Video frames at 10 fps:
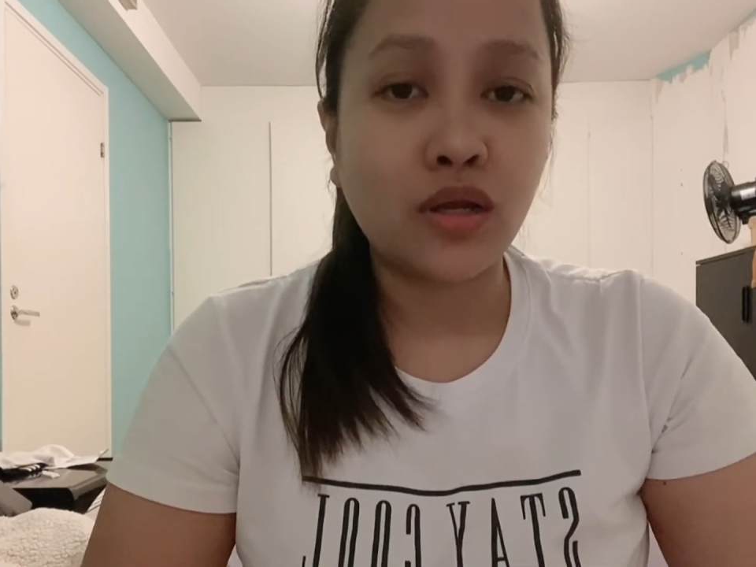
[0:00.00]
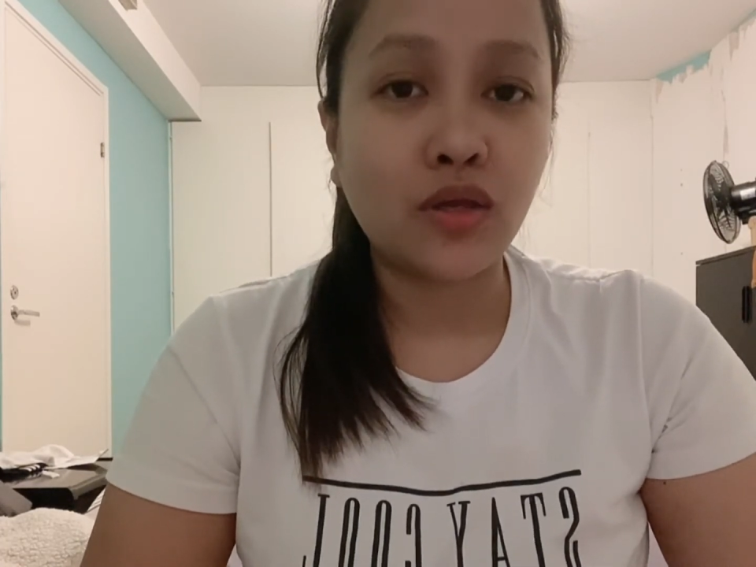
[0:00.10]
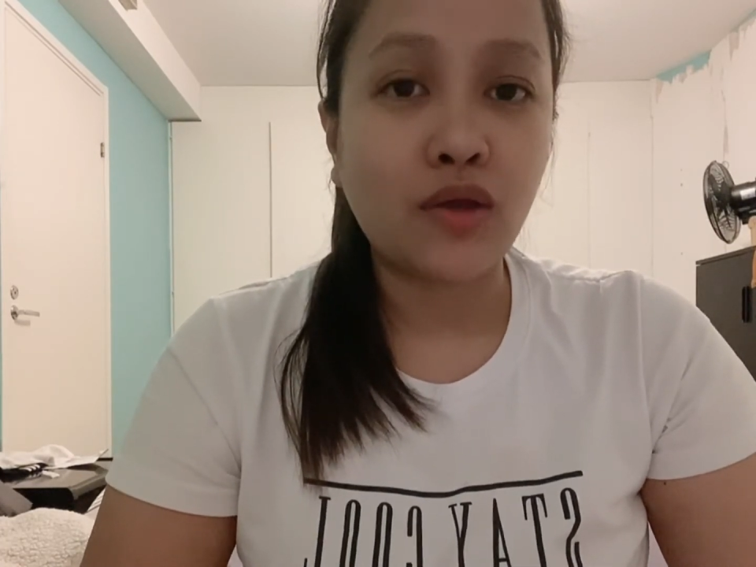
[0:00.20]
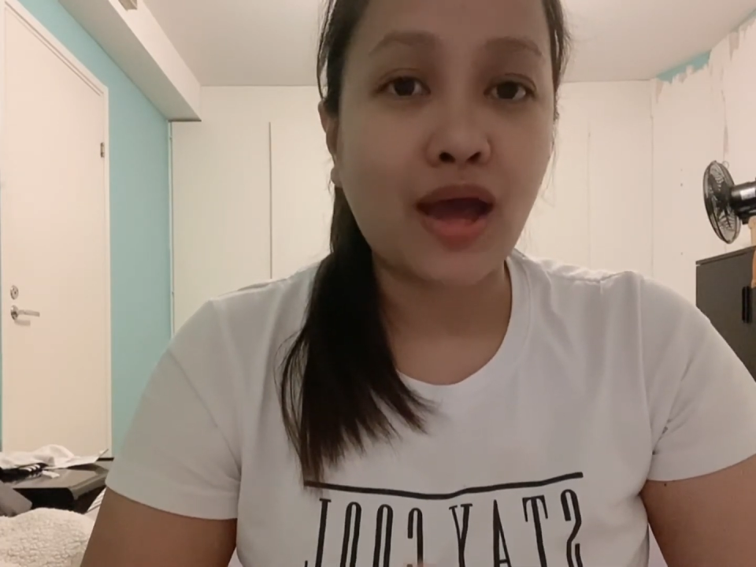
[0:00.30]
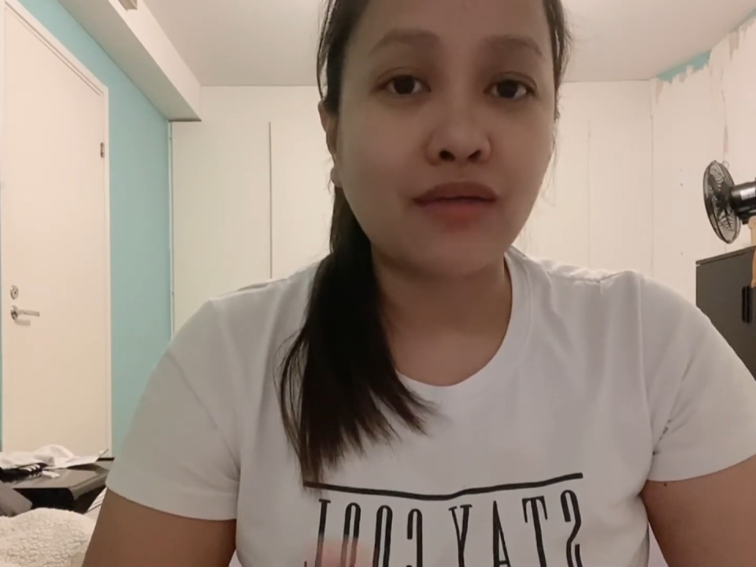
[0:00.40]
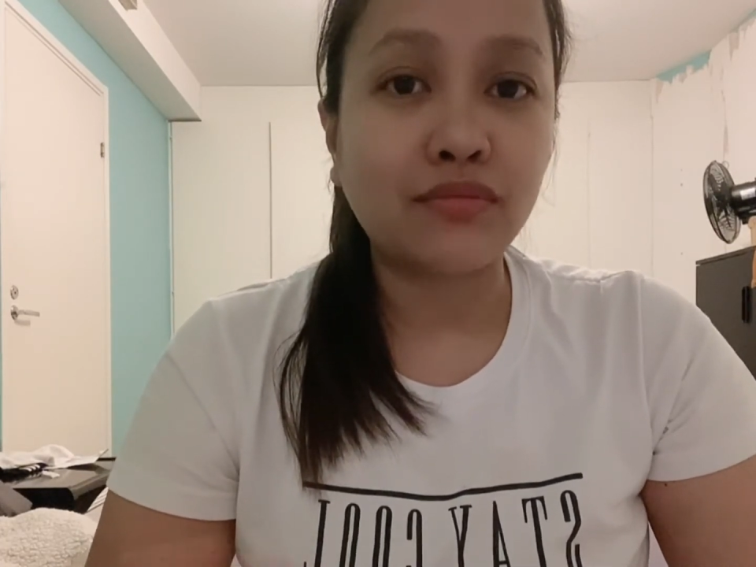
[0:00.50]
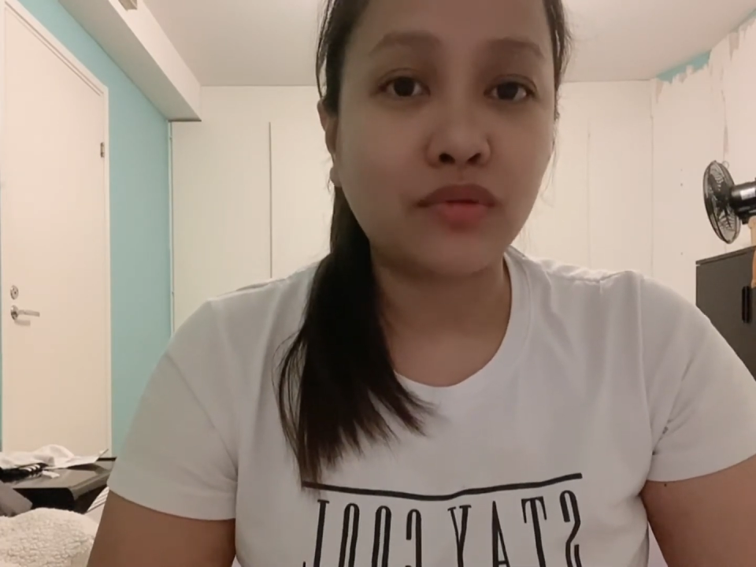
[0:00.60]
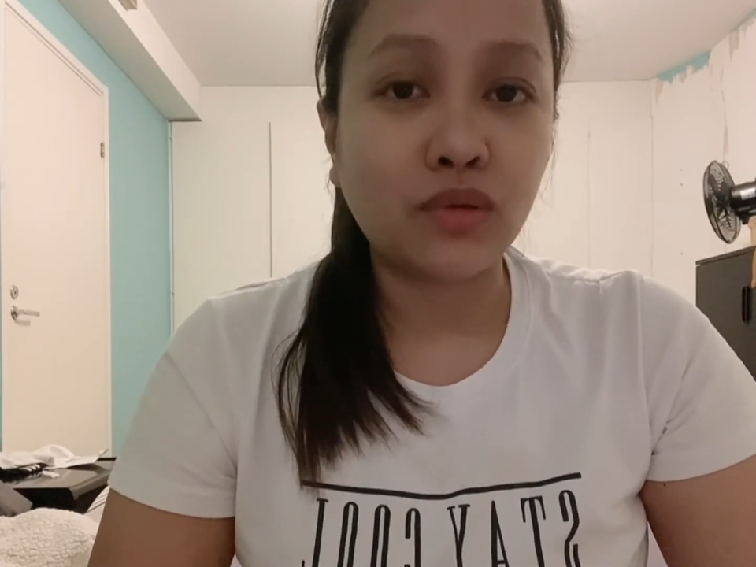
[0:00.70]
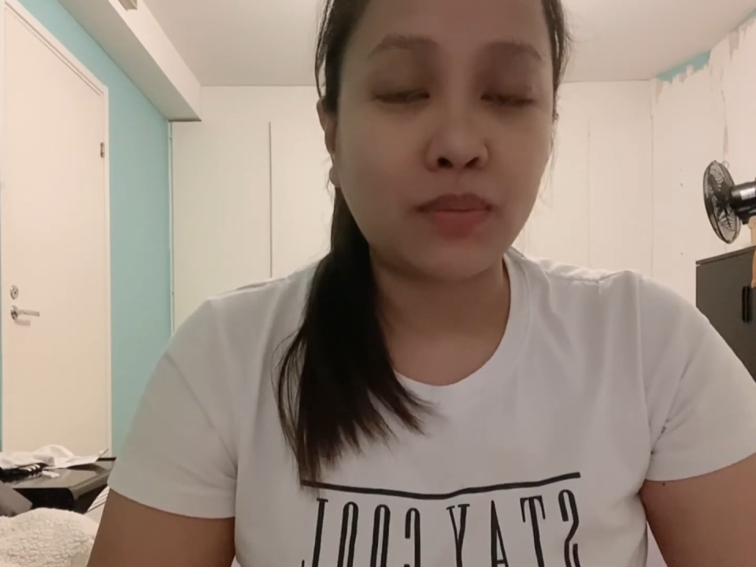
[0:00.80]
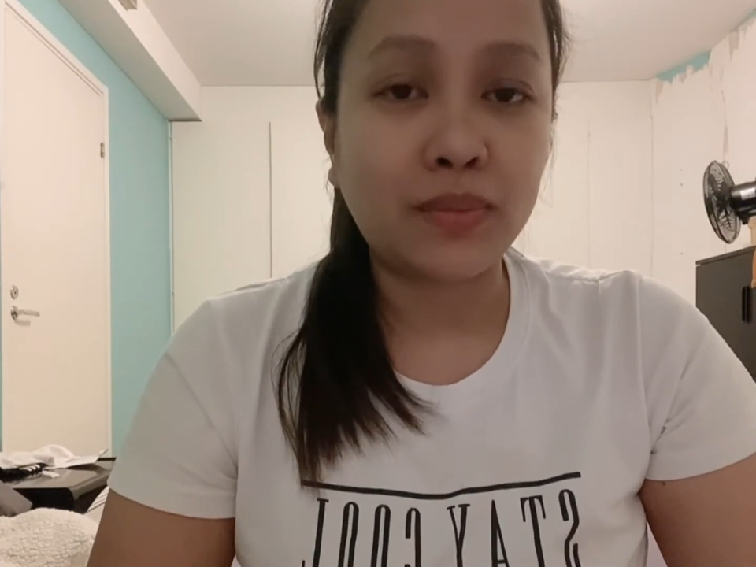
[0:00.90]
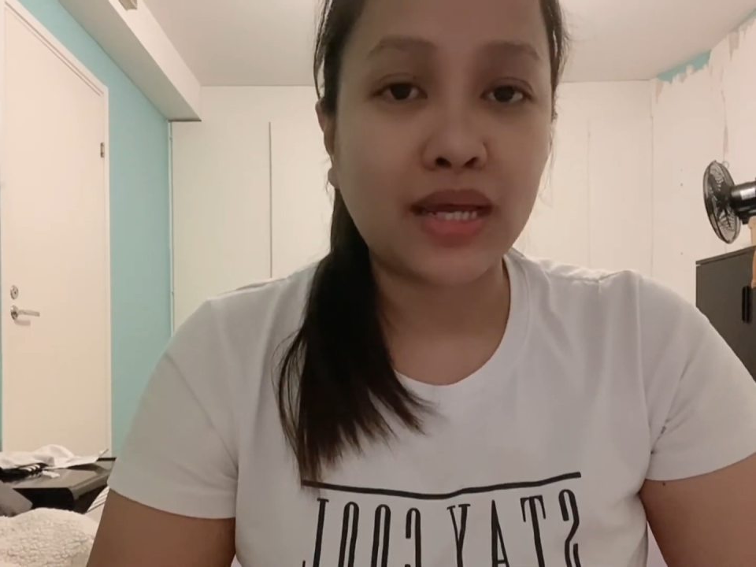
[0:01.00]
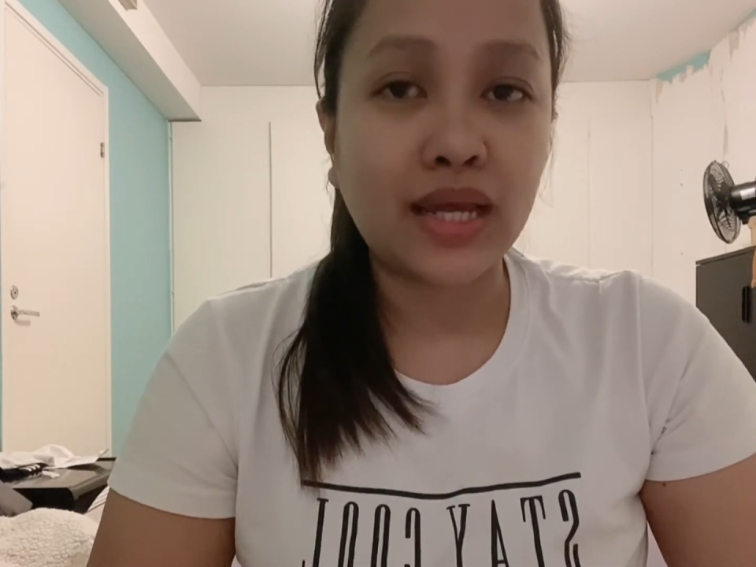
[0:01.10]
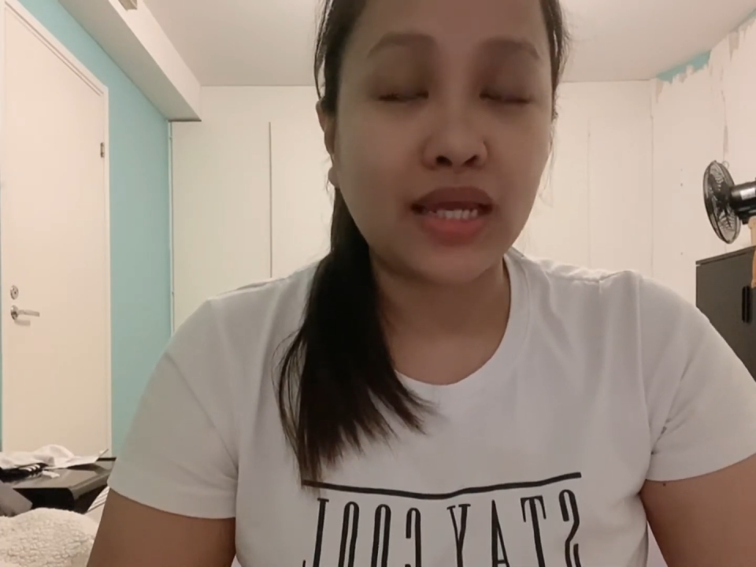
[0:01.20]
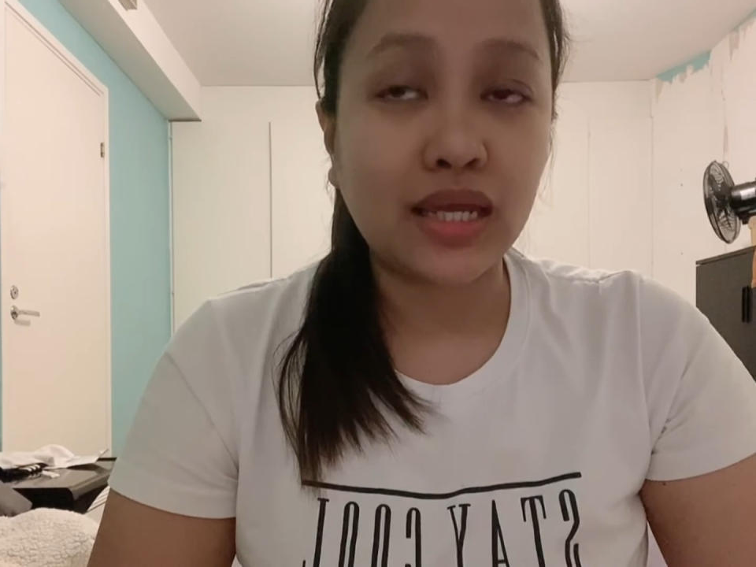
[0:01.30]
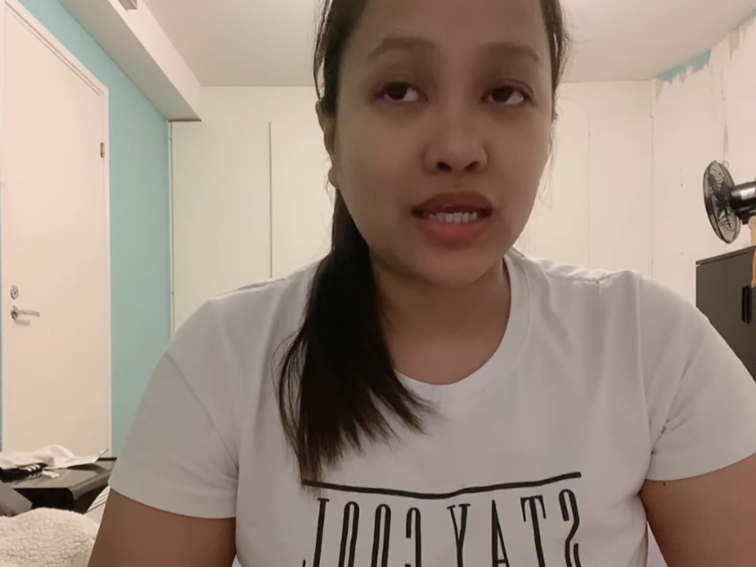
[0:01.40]
you have to
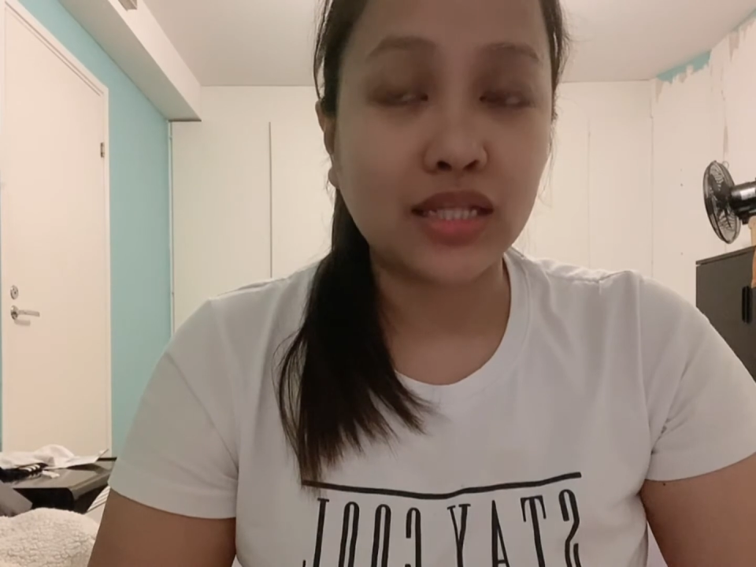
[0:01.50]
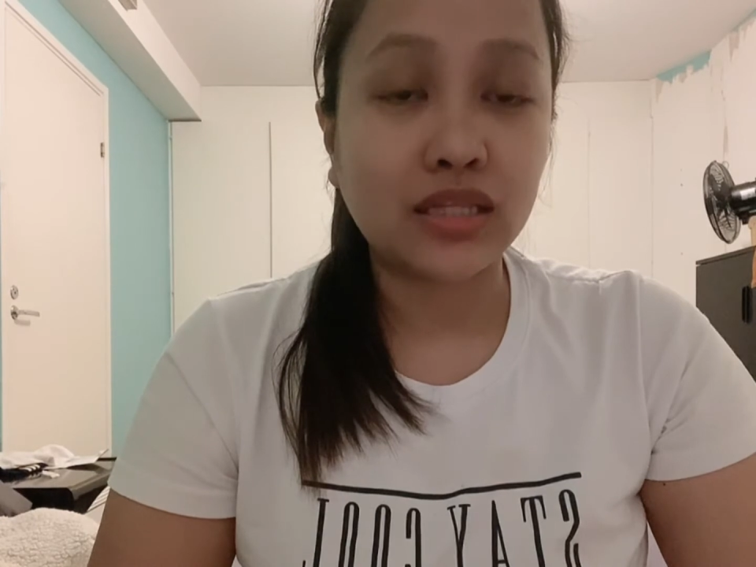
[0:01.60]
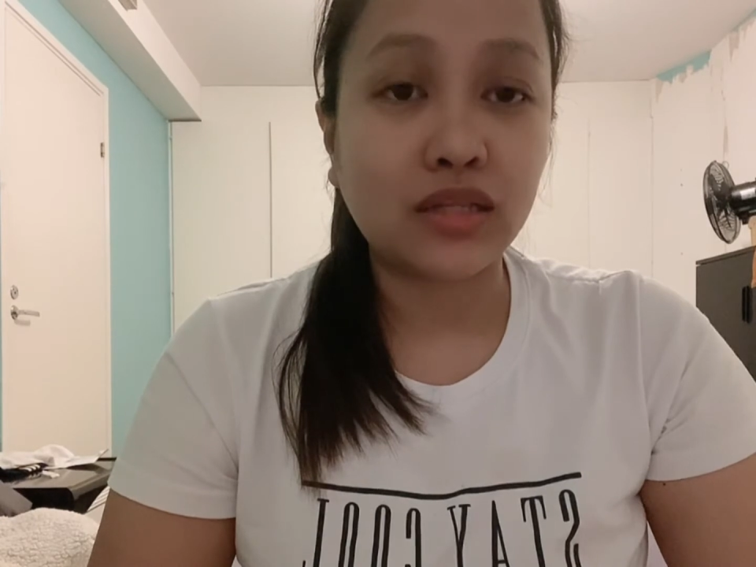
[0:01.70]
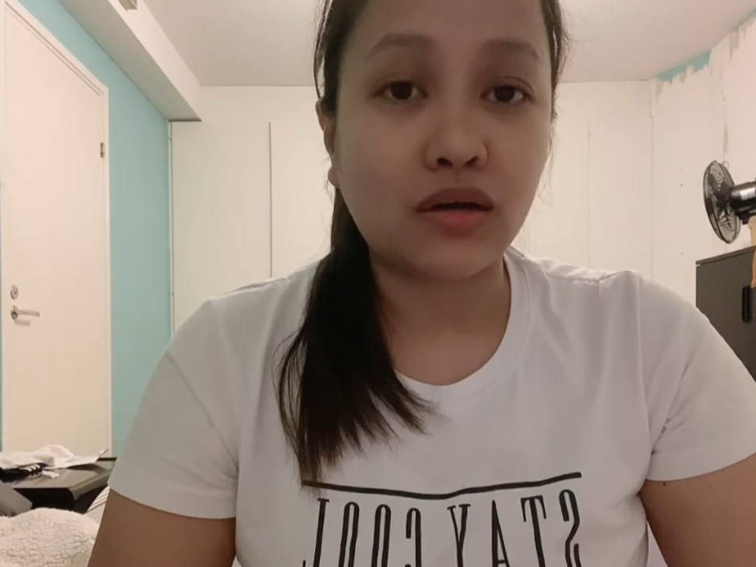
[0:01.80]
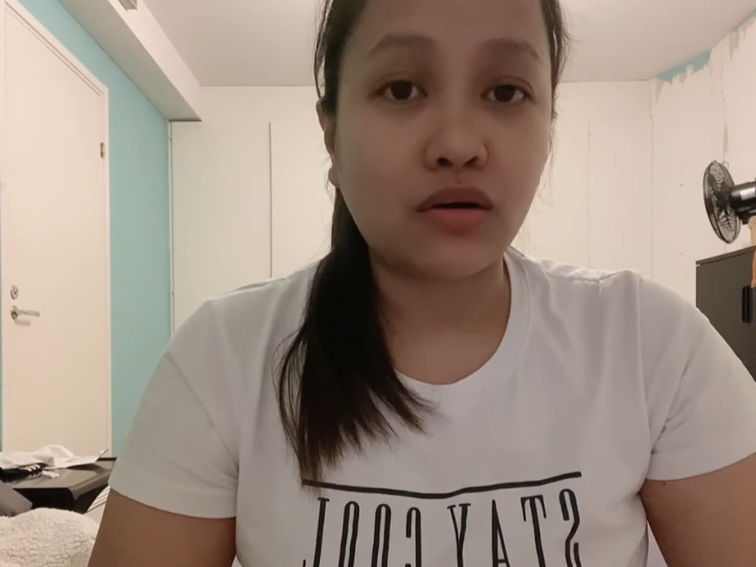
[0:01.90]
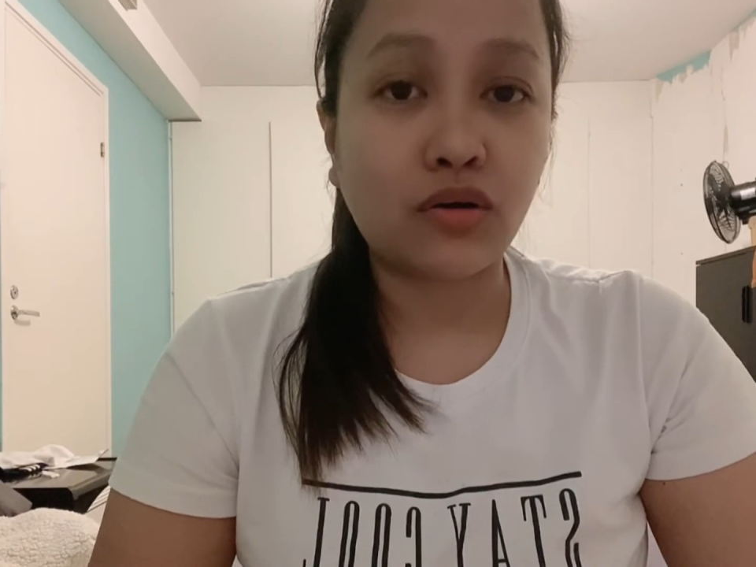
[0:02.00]
apply it